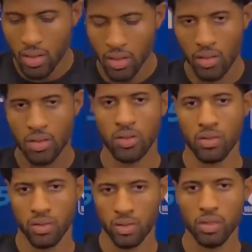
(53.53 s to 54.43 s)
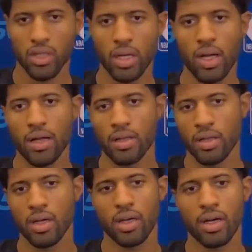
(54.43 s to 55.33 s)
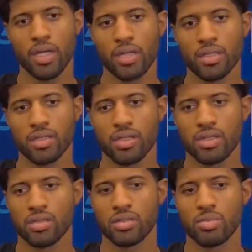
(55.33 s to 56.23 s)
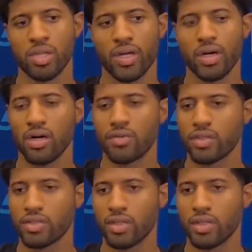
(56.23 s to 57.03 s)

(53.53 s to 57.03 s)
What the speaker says: I mean, it's playoffs.